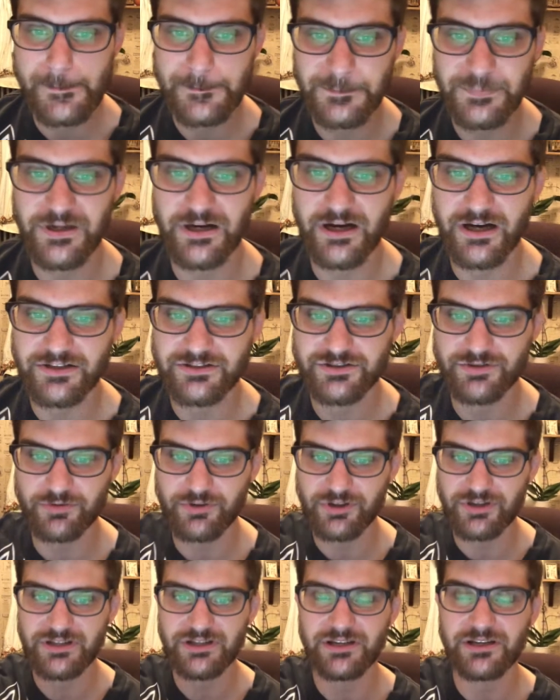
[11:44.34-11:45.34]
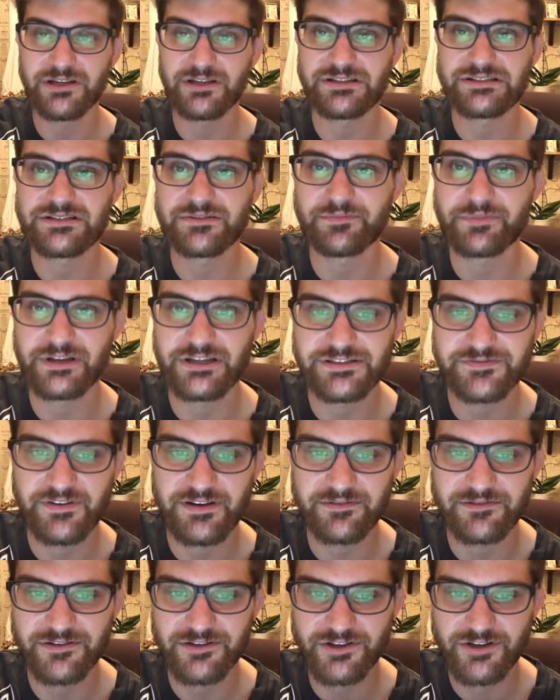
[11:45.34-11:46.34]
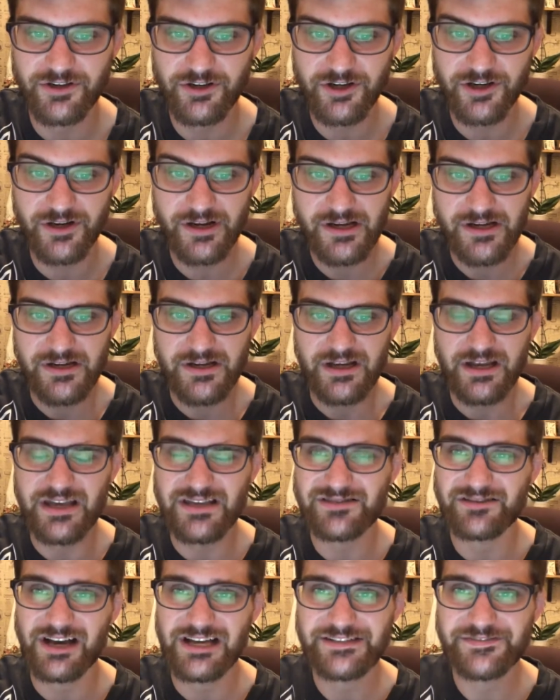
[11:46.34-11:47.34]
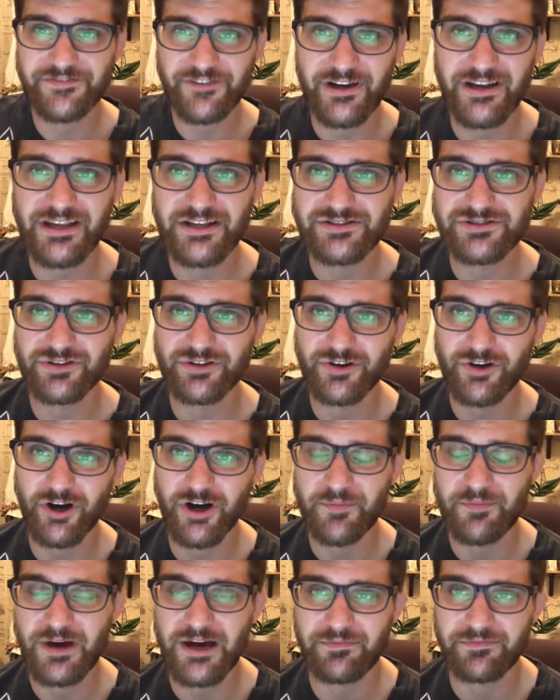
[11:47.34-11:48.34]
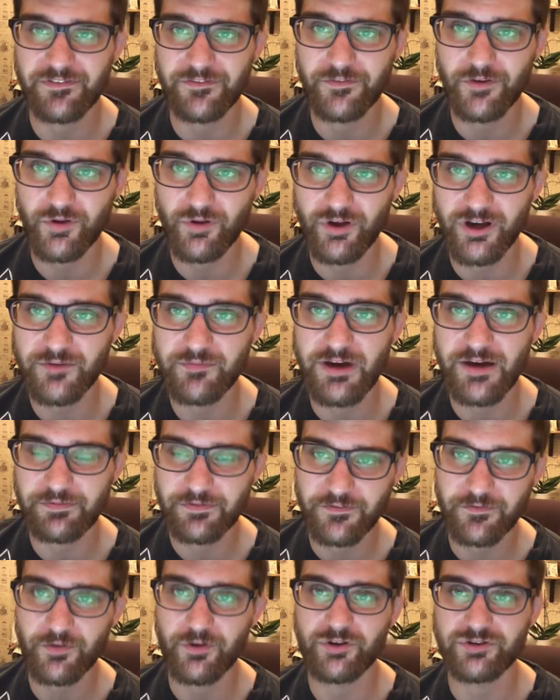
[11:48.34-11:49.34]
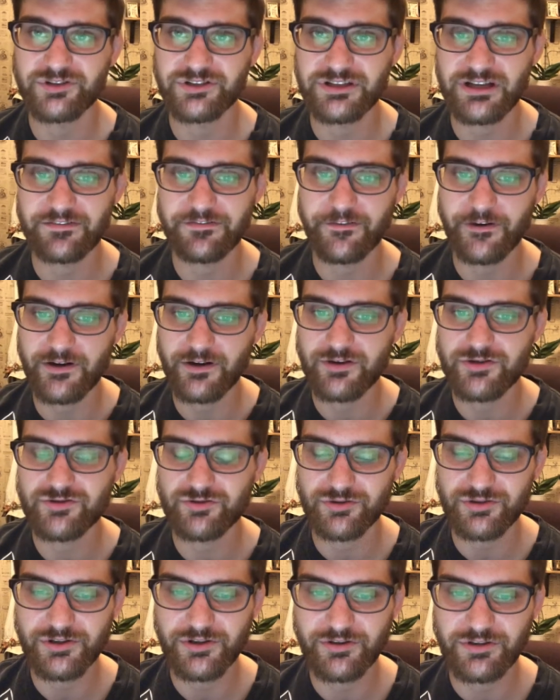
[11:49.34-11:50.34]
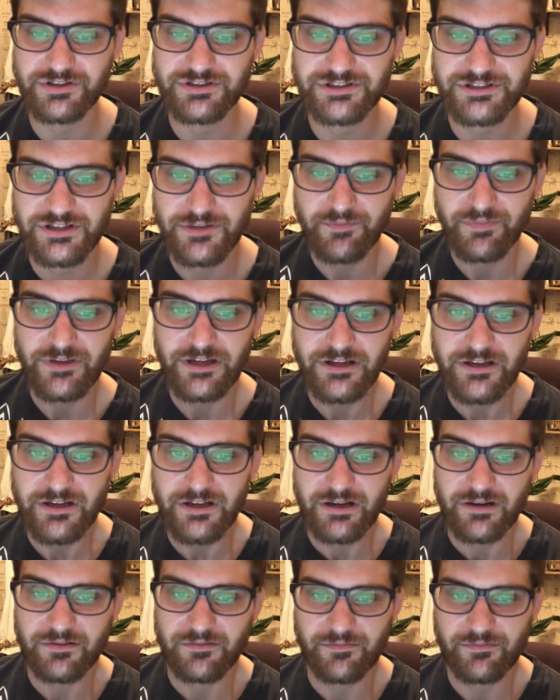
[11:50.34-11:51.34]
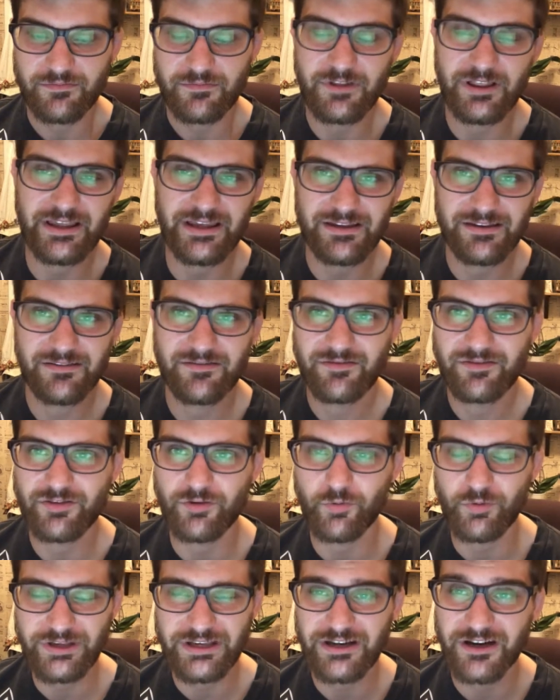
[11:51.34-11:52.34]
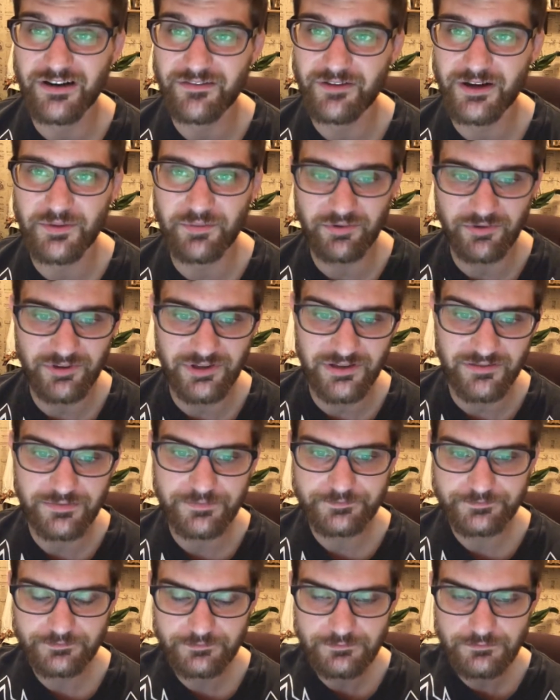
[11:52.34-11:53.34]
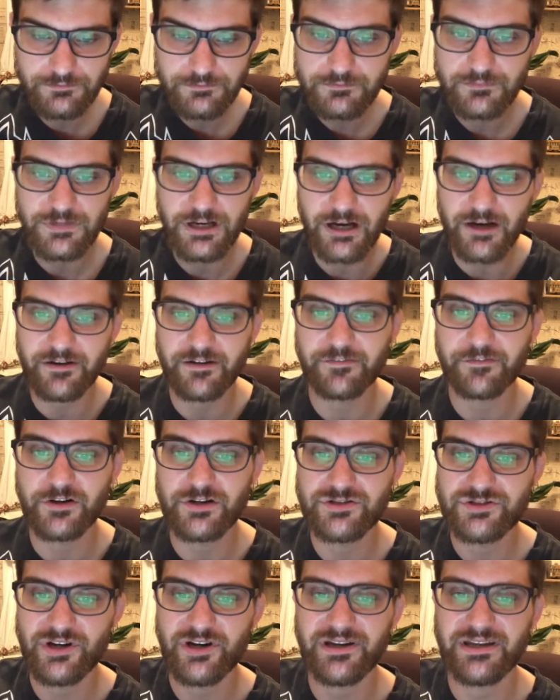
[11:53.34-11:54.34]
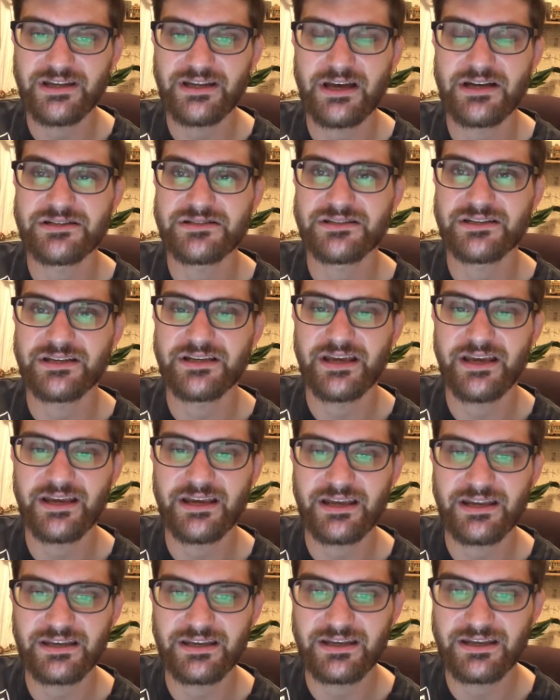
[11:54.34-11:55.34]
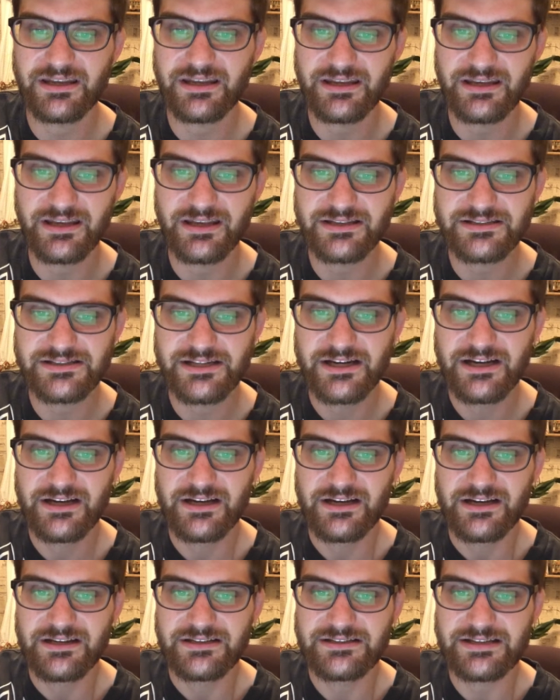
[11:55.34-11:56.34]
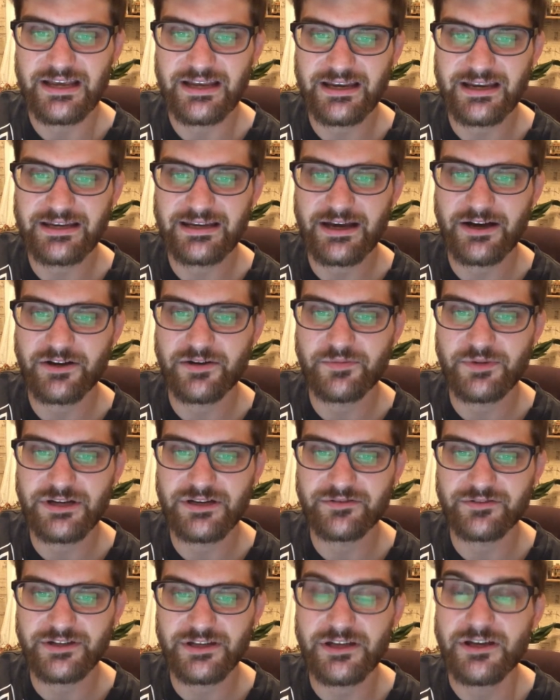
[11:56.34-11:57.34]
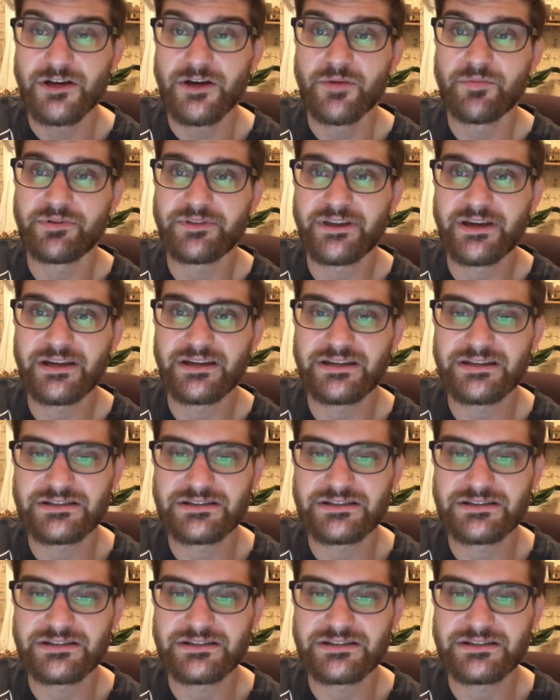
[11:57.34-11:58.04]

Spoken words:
Tsarukyan is the biggest favorite on the card. His last fight, he took on Matt Frevola. Matt Frevola took that fight on short notice, the week of, I believe. In the first round, he catches the kick and he gets taken down immediately, but then